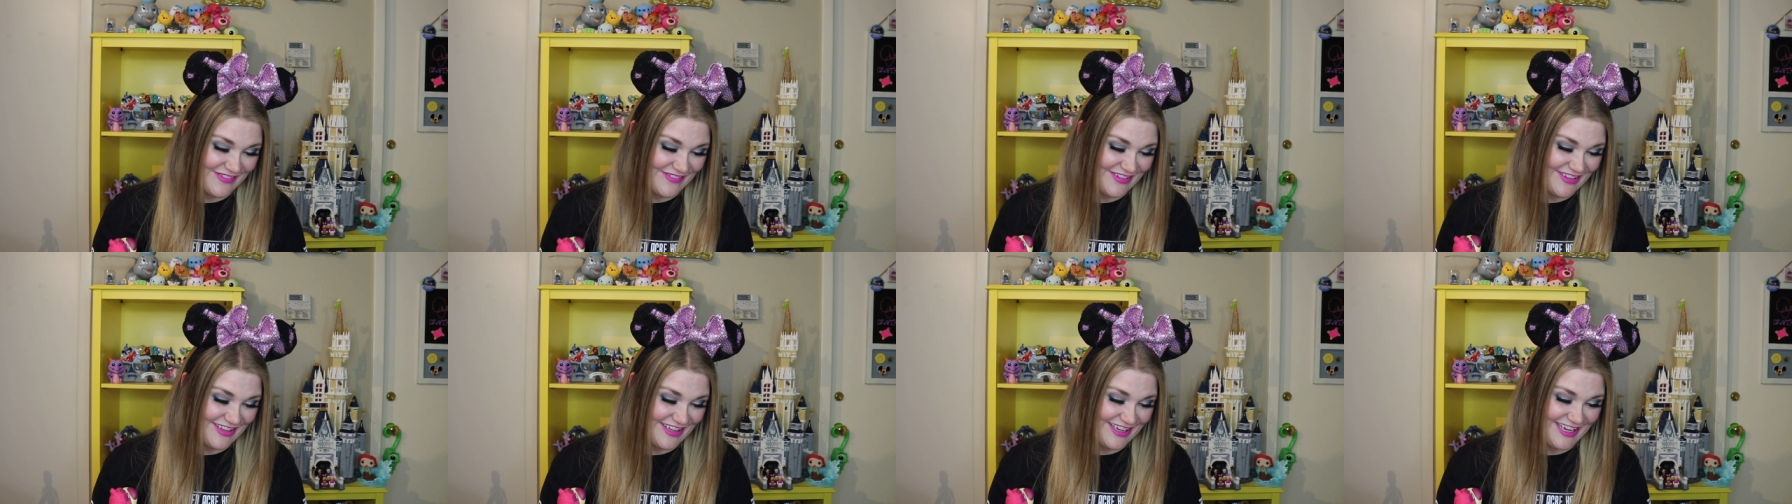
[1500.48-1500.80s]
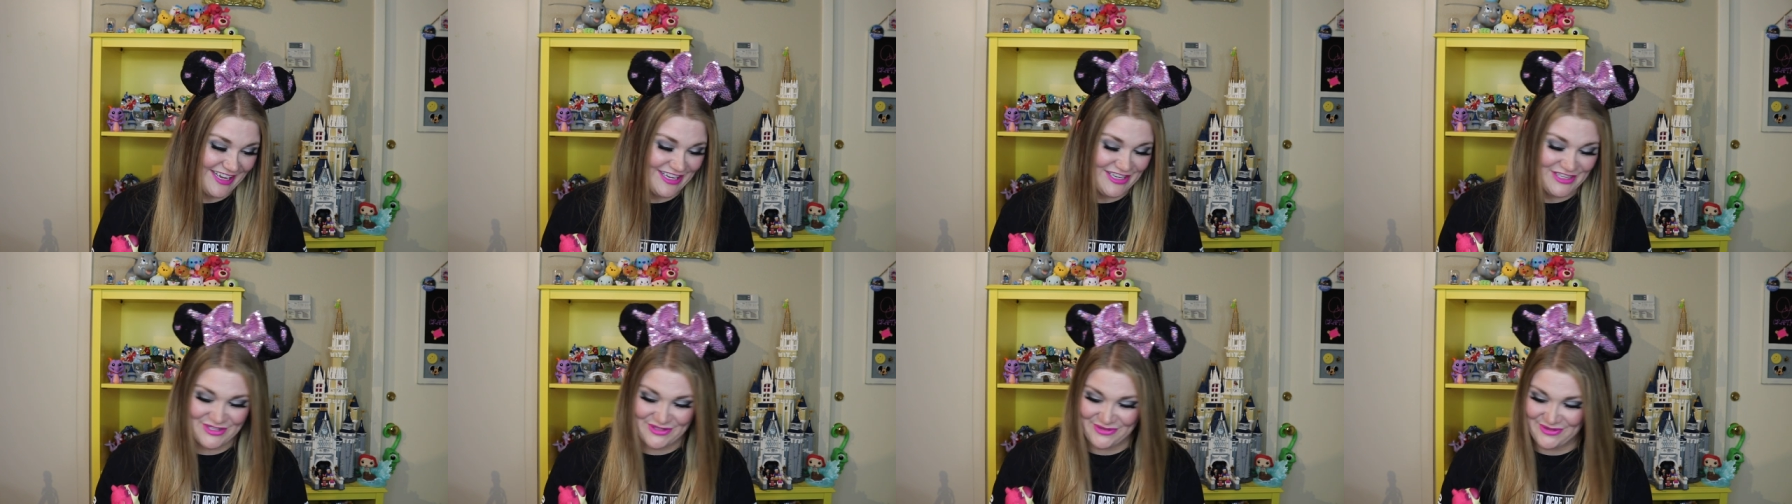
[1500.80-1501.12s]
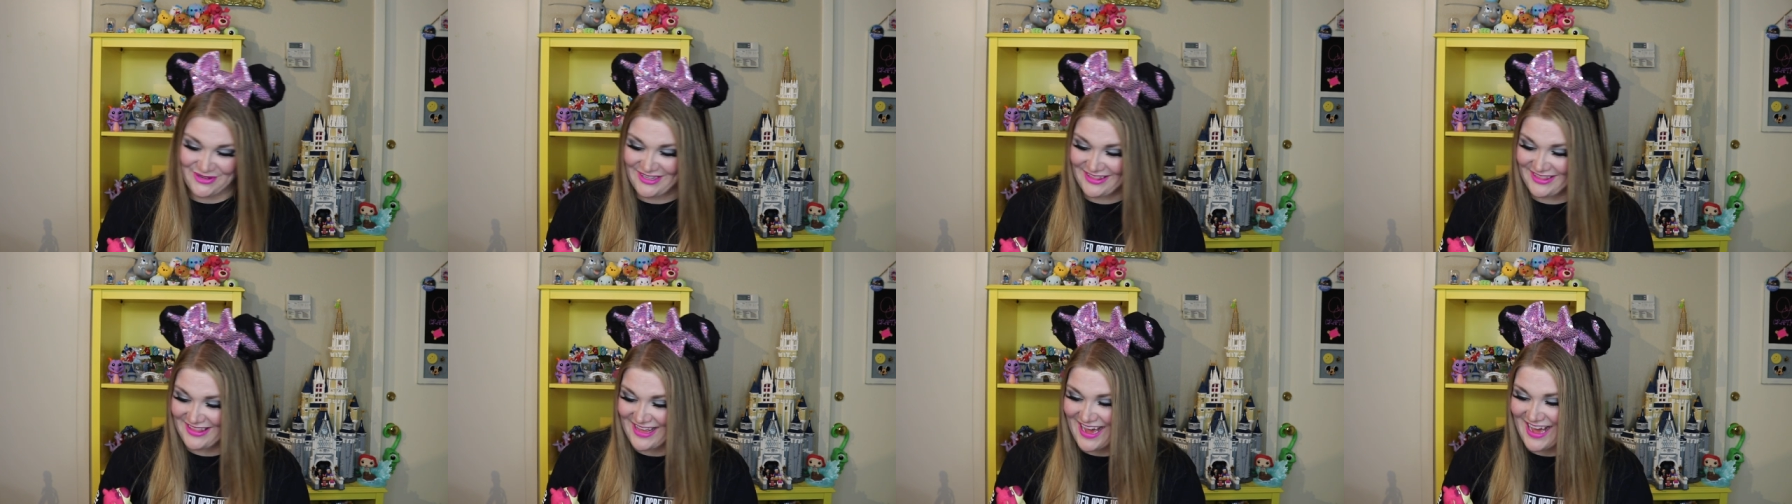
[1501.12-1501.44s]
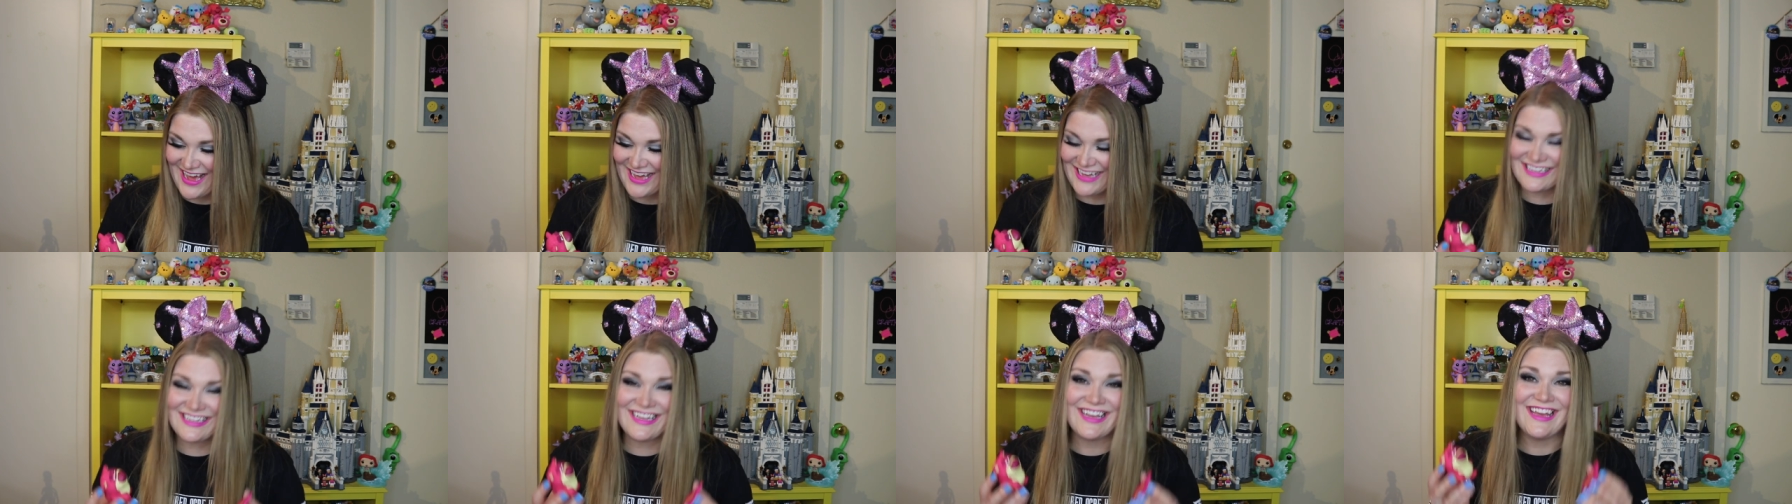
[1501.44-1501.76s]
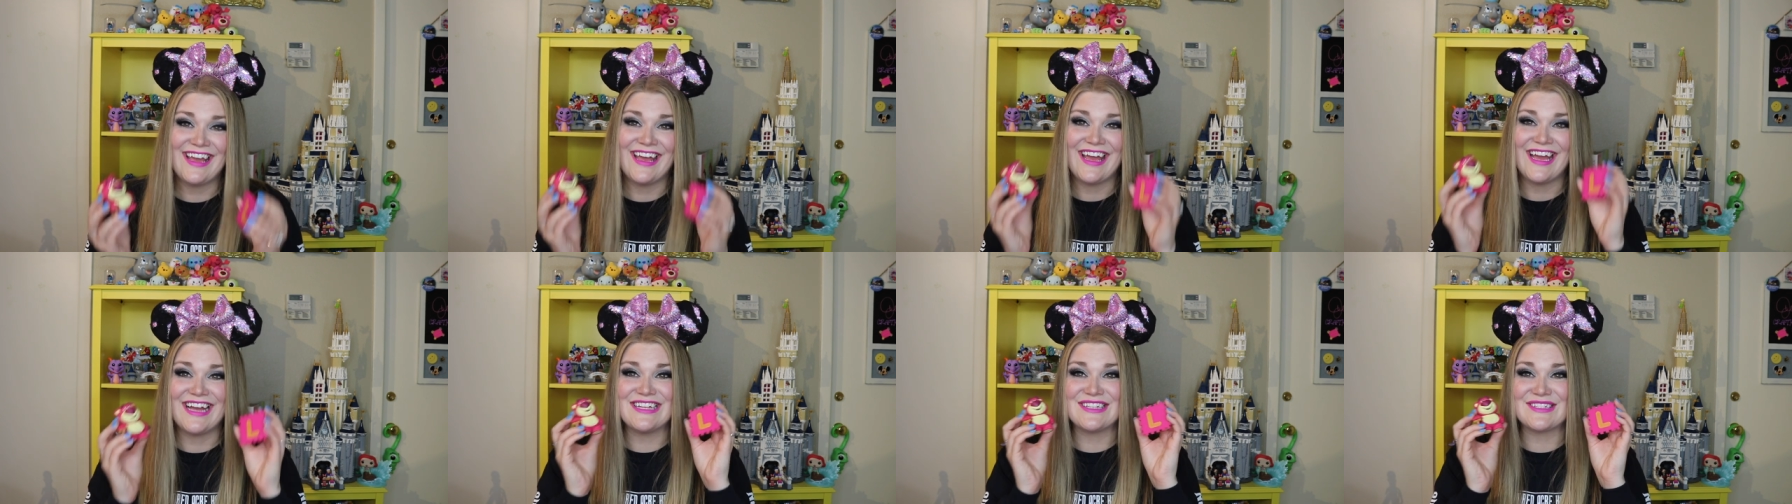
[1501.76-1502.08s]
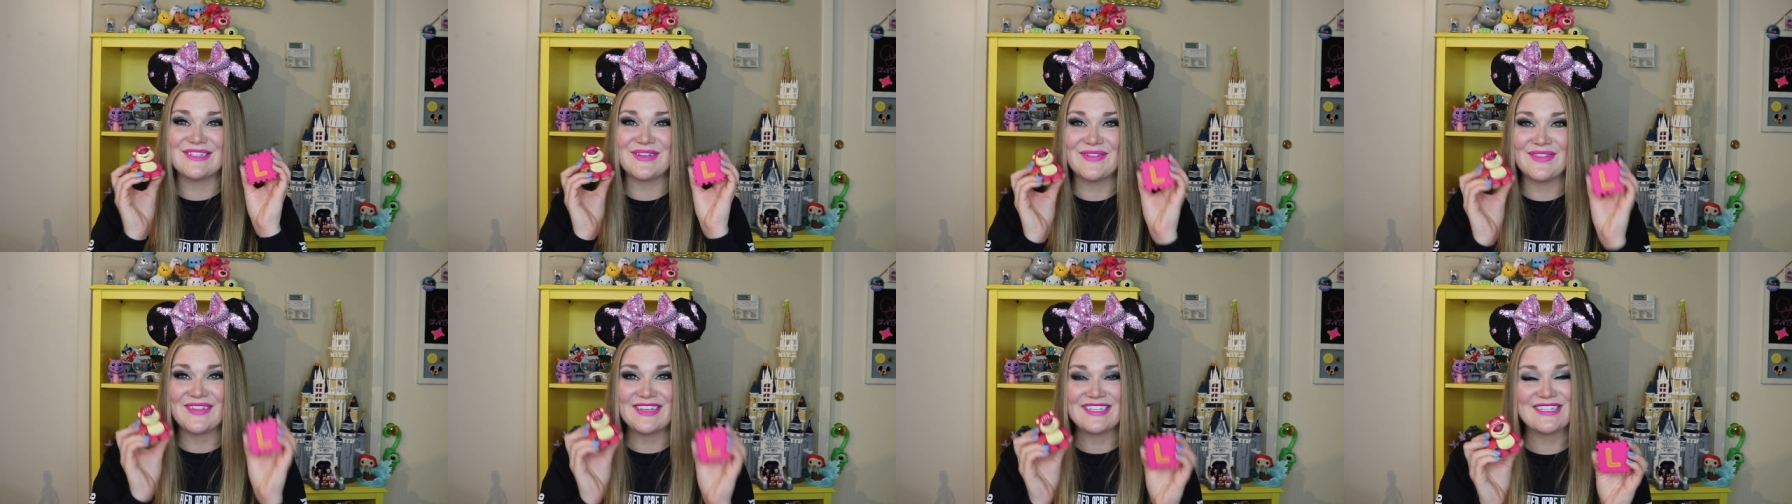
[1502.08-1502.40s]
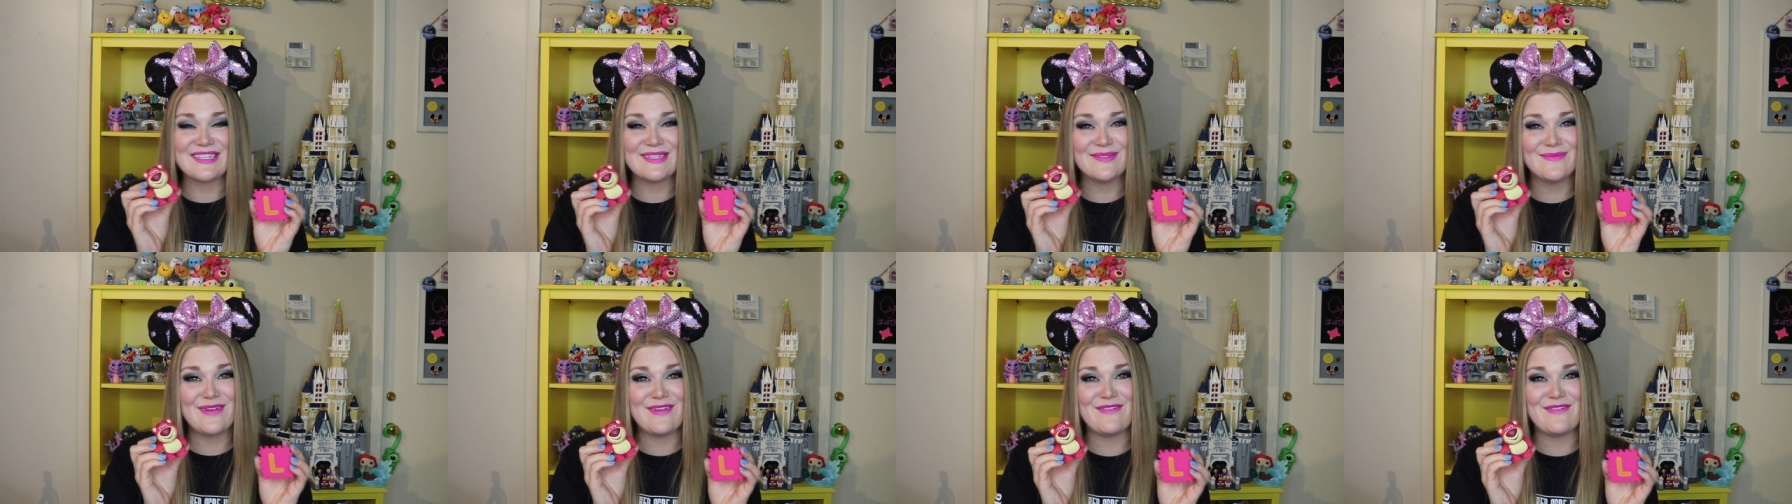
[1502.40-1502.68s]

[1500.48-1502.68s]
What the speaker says: really enjoyed that. And so this is